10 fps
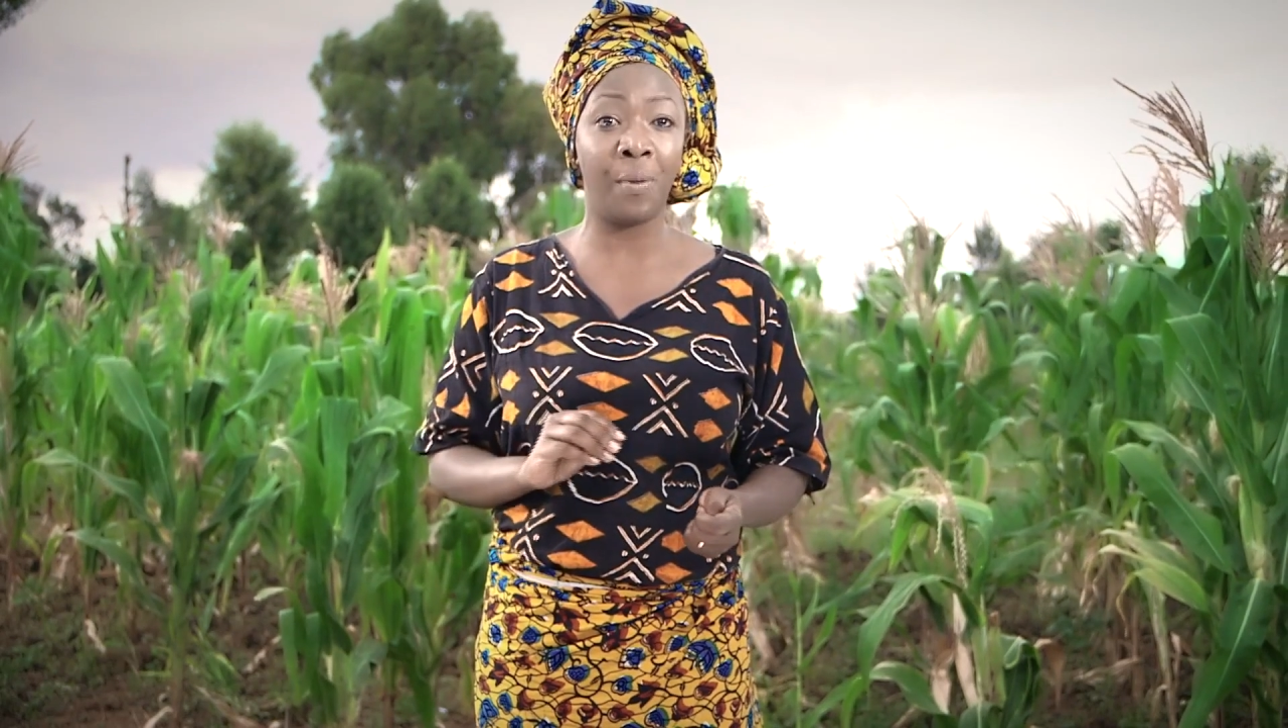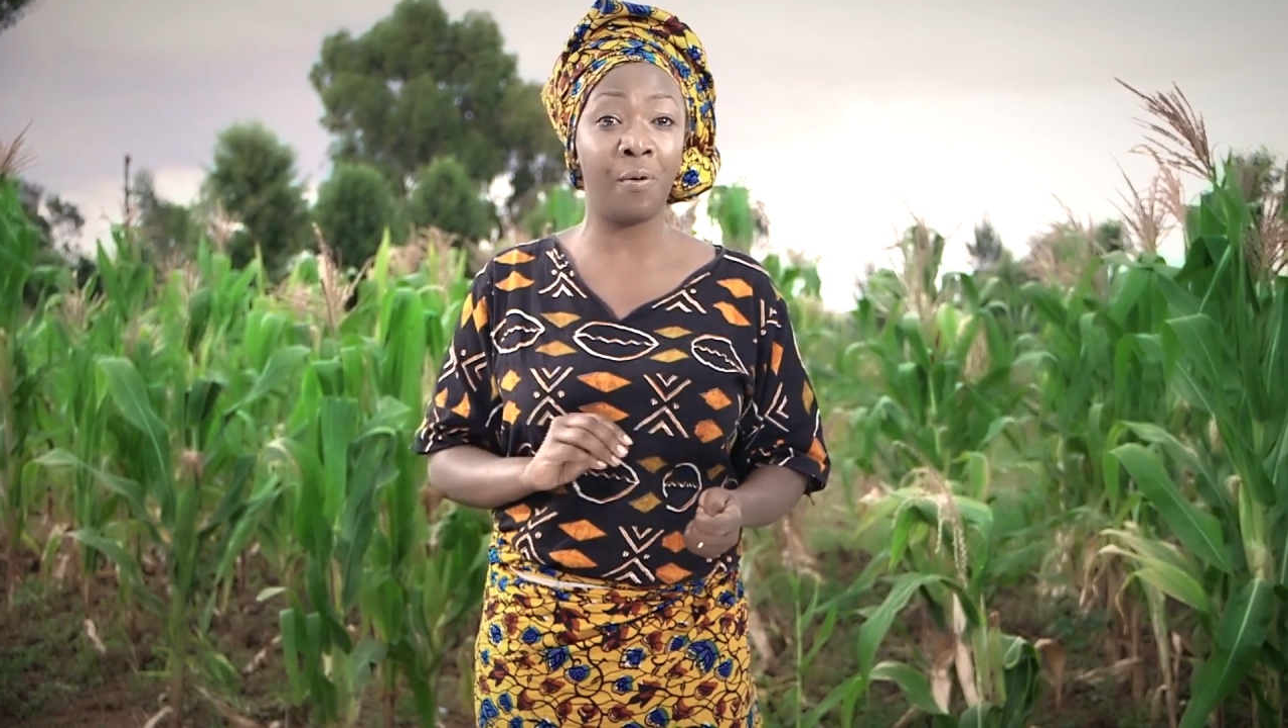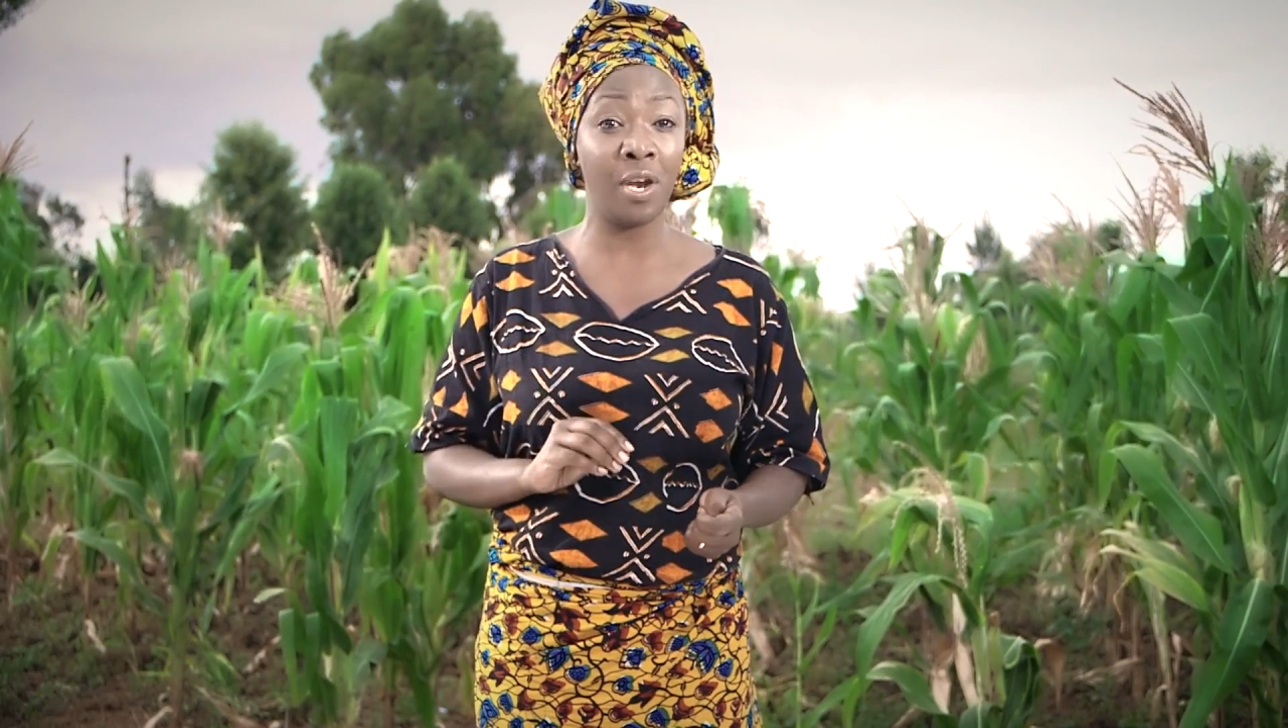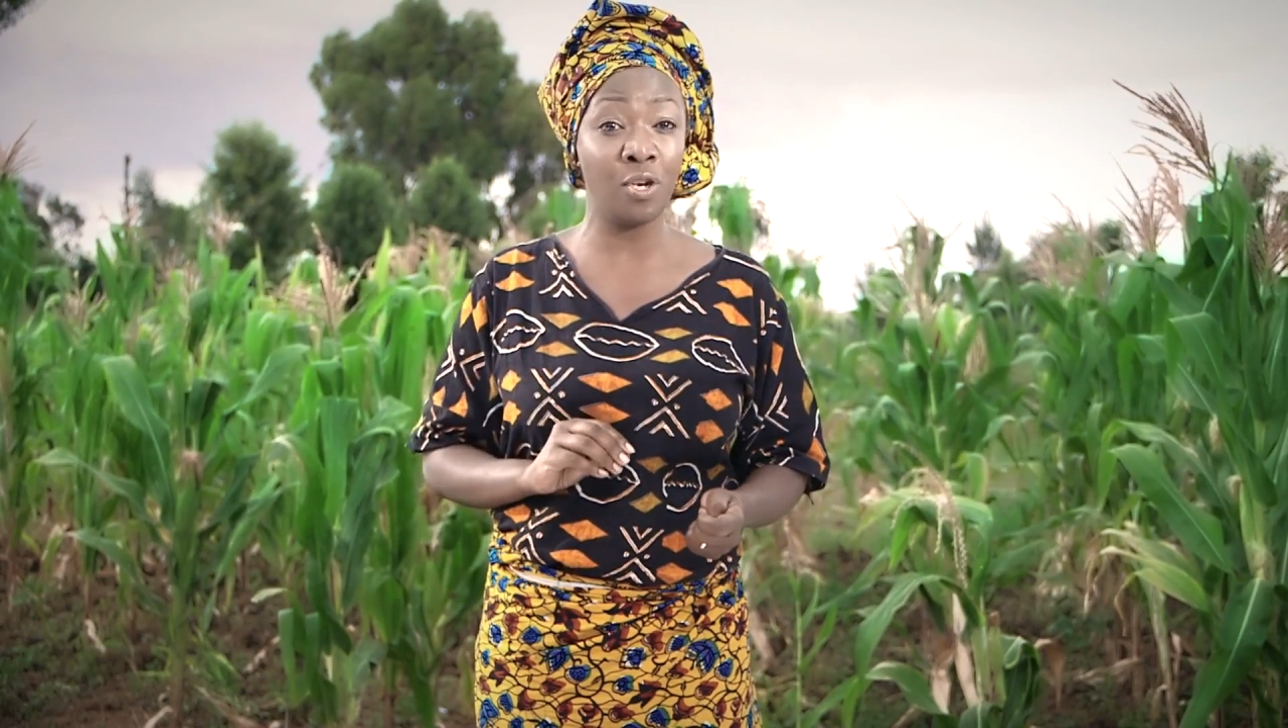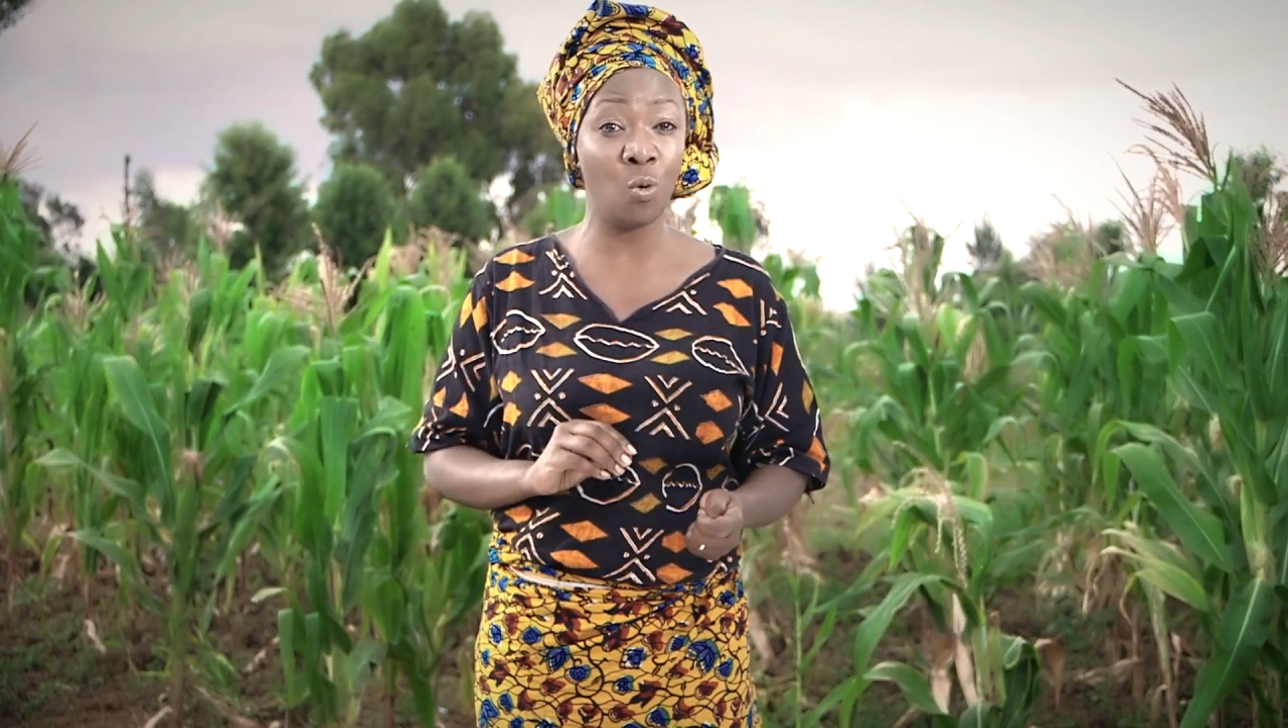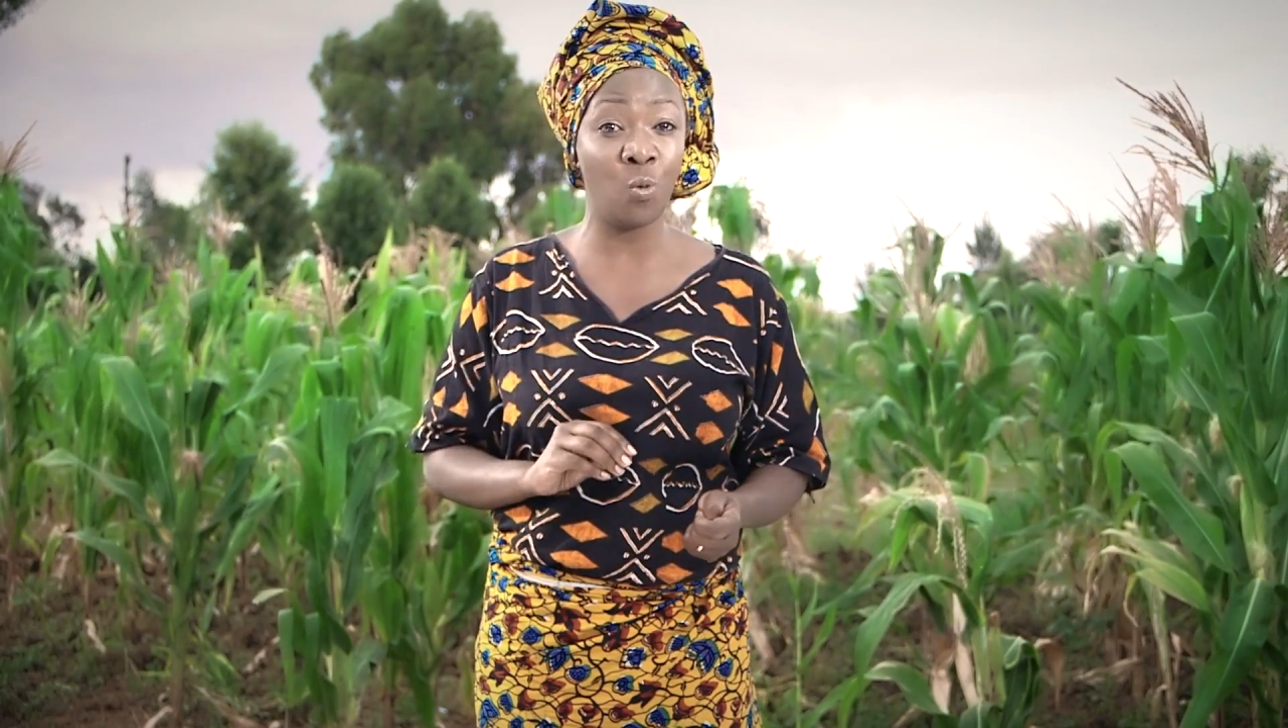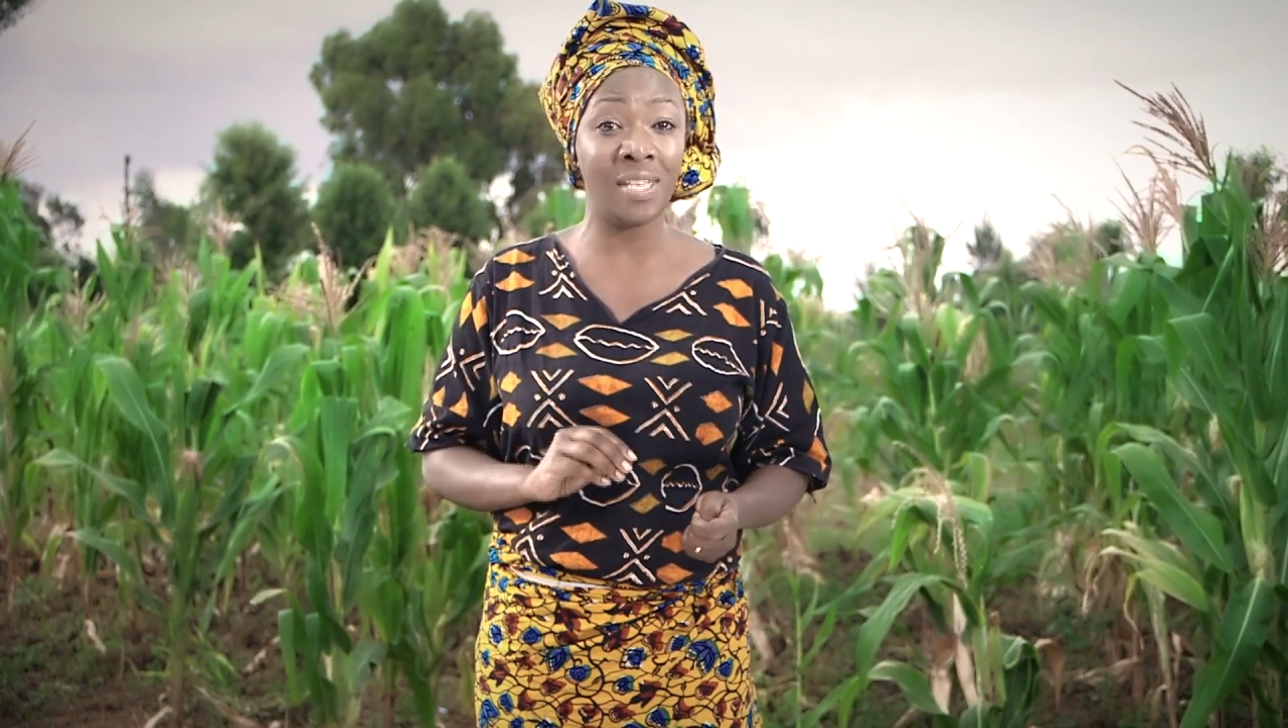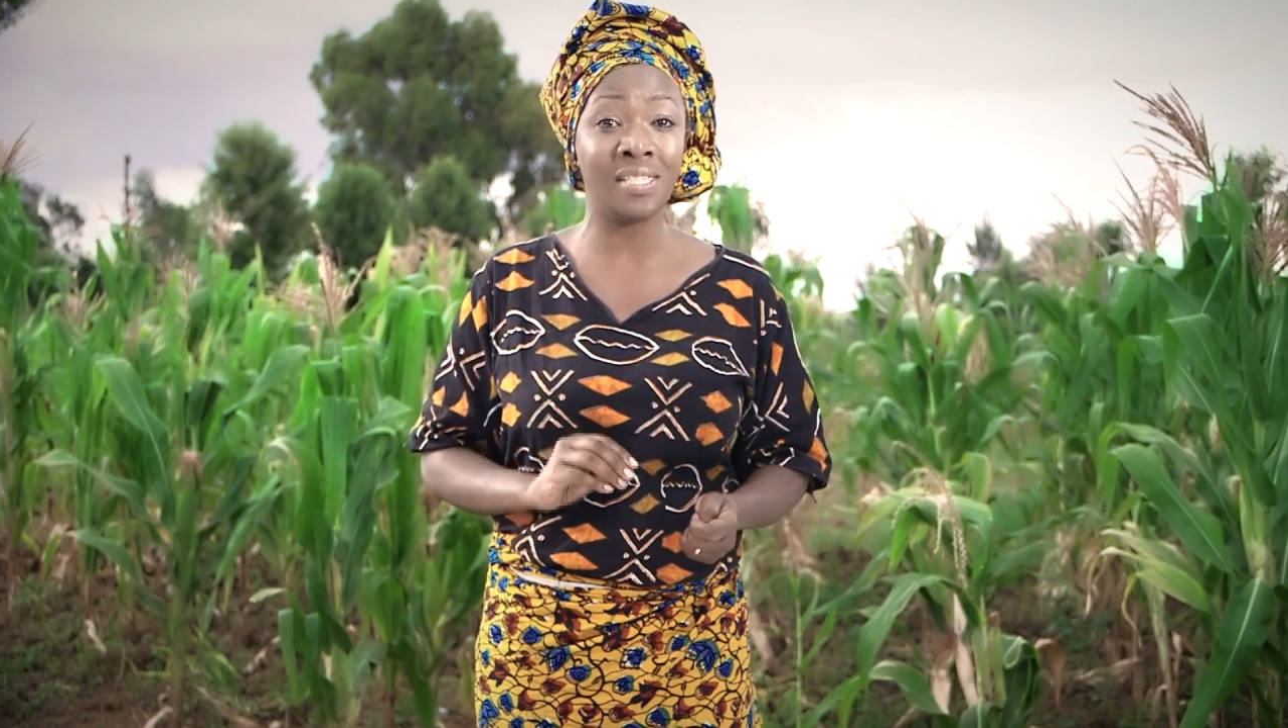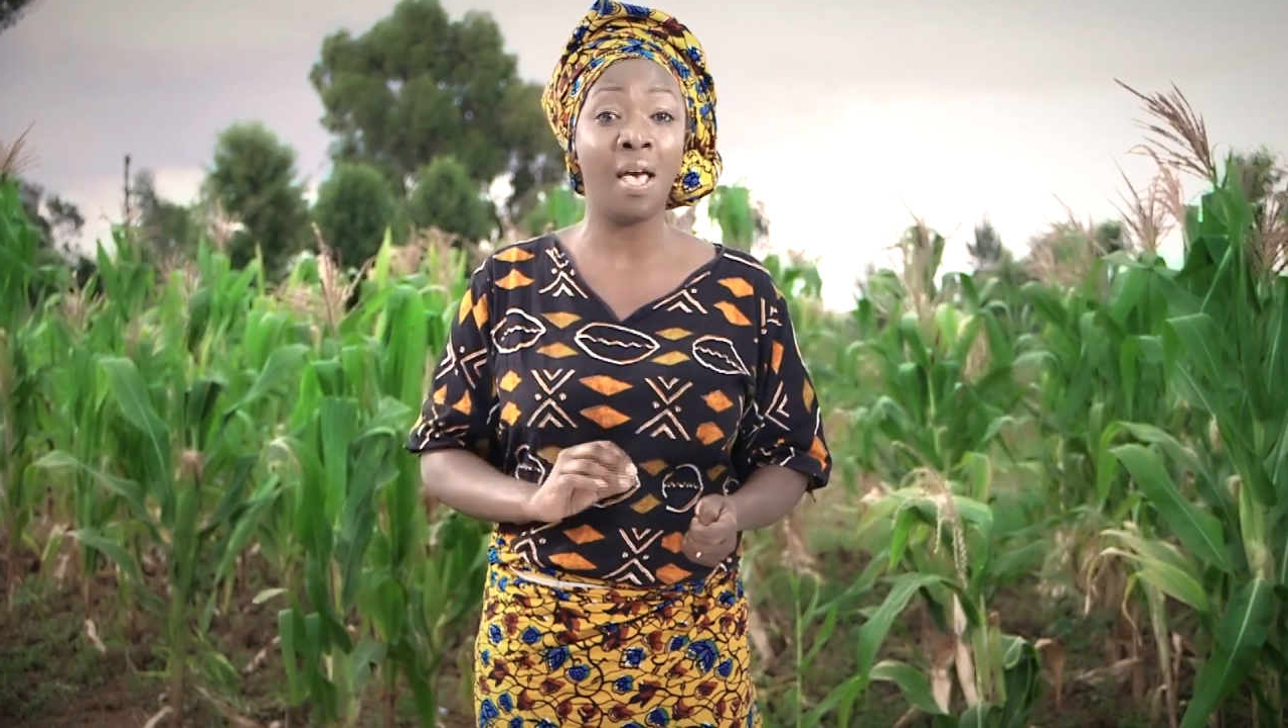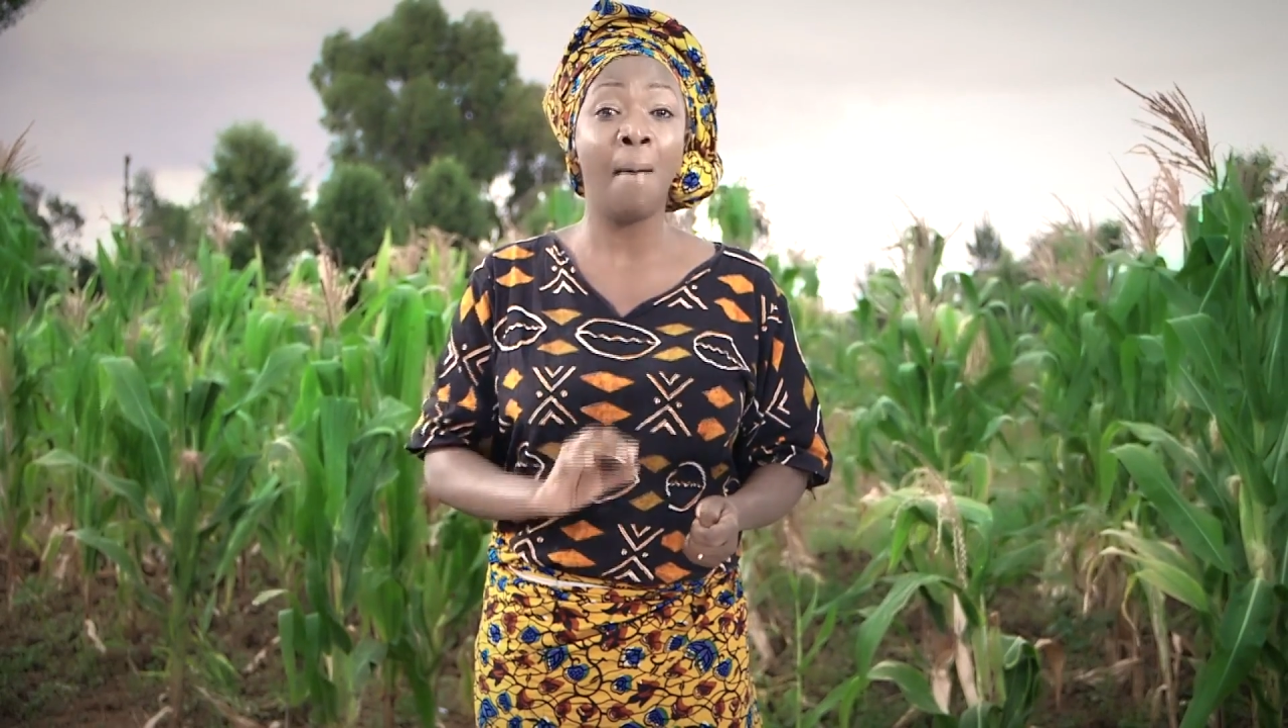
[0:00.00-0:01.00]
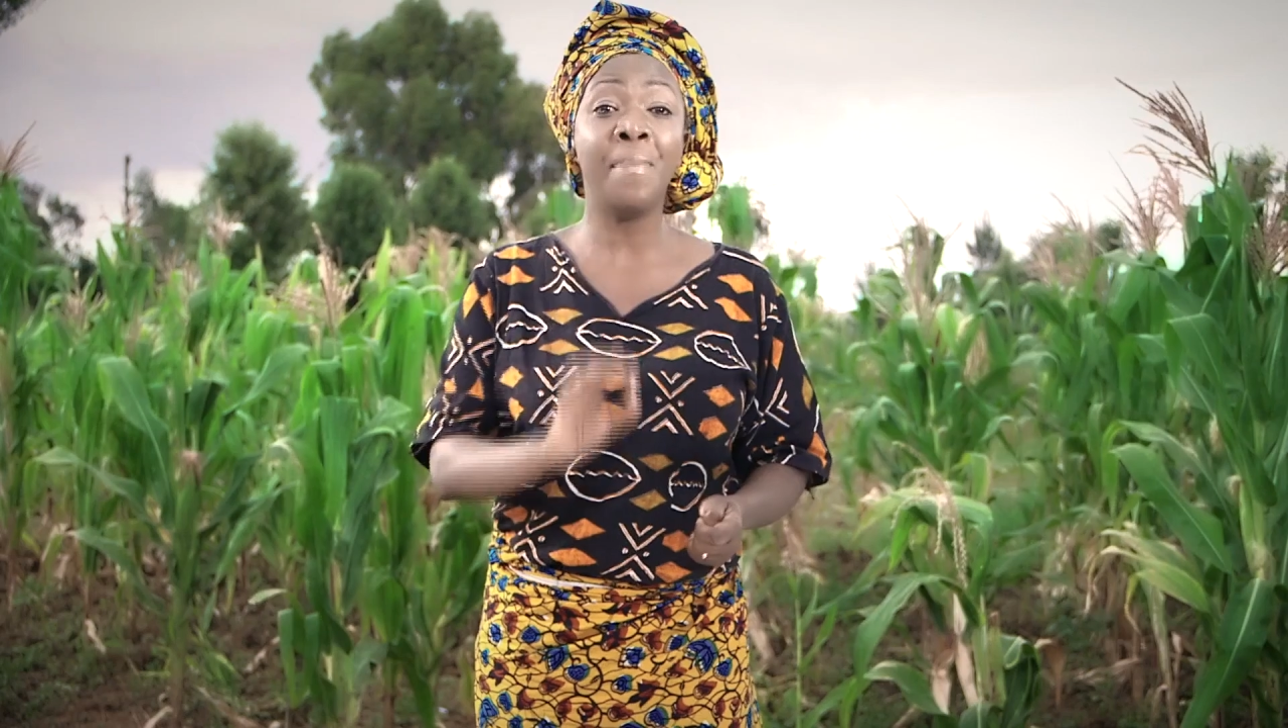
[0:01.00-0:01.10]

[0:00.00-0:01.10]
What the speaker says: perennial weeds